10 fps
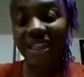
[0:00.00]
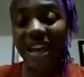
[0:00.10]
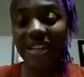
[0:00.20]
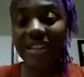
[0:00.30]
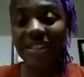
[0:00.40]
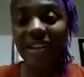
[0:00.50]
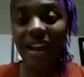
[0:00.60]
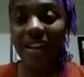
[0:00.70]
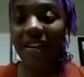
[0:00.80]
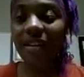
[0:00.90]
in that
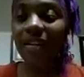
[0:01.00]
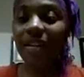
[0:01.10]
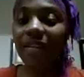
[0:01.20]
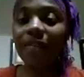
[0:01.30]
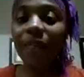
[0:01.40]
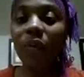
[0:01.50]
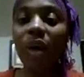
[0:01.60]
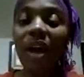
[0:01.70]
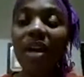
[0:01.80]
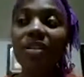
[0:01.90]
state.
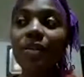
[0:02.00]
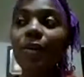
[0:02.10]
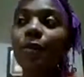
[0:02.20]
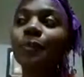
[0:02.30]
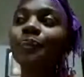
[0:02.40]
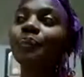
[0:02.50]
Okay, so